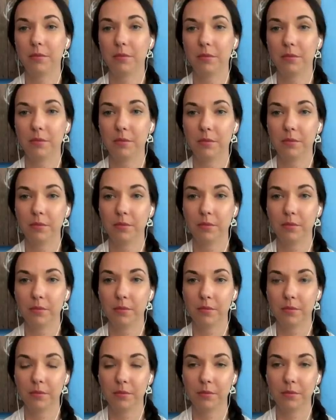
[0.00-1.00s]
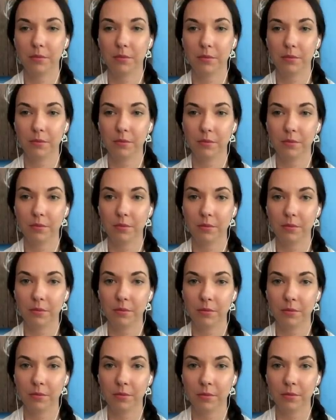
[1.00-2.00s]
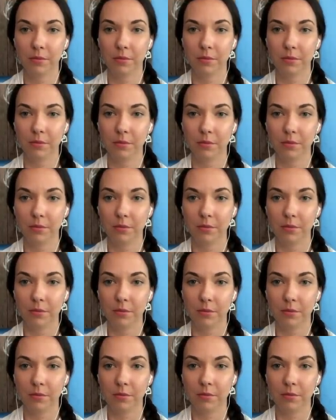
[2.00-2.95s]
This person isn't speaking.